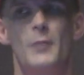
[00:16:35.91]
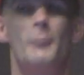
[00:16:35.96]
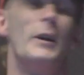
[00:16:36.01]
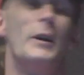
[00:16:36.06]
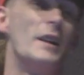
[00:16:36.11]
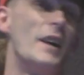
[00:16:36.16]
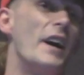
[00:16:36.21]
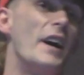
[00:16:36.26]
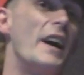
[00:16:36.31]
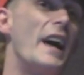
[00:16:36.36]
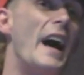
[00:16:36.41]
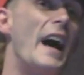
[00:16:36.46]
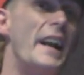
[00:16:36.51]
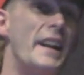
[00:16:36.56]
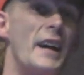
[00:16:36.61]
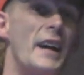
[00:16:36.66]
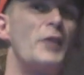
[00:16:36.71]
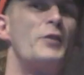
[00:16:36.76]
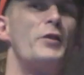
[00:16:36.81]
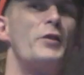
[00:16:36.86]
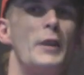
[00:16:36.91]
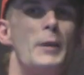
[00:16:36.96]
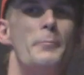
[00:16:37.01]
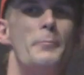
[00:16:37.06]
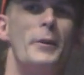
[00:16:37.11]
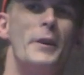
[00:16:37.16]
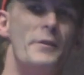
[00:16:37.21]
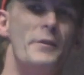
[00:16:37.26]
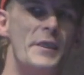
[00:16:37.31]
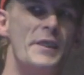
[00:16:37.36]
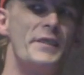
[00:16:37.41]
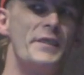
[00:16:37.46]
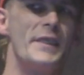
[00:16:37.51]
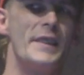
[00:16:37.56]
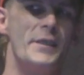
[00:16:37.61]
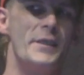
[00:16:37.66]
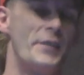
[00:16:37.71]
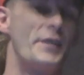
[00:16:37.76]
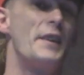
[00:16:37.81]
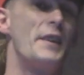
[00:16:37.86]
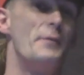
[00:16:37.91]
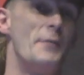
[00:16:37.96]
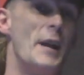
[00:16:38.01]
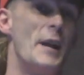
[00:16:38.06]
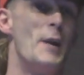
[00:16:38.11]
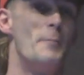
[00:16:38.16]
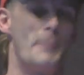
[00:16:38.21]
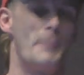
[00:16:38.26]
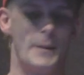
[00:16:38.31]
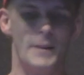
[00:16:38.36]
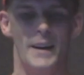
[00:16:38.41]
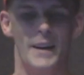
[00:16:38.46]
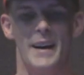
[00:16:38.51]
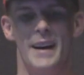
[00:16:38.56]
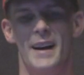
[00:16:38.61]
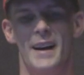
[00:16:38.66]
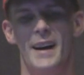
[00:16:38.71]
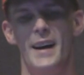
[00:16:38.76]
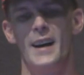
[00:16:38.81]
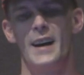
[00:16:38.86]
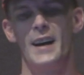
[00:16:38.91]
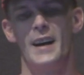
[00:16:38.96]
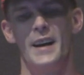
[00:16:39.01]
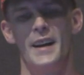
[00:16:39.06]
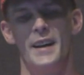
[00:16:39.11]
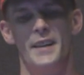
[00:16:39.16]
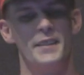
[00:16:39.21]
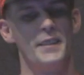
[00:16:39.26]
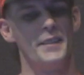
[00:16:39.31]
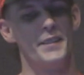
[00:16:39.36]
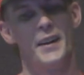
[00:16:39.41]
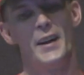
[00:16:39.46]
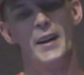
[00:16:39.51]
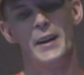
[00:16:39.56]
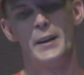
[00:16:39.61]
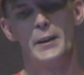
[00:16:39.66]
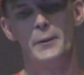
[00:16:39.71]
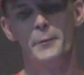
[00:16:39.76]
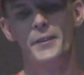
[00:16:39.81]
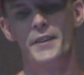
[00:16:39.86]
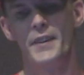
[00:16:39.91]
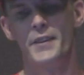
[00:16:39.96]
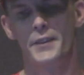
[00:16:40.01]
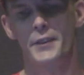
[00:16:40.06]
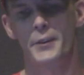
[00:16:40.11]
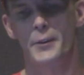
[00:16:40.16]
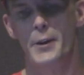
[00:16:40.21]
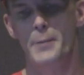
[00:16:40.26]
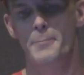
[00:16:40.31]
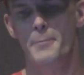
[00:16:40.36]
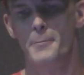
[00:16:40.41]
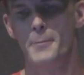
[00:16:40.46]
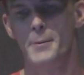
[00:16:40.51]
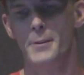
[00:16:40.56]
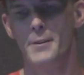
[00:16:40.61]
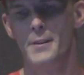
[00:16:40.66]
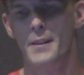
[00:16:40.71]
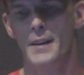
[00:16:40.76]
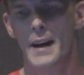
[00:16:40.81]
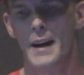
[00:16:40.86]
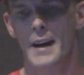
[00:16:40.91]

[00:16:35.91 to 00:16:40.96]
well, I had actually previously just given up uh, and decided it was unscrapable.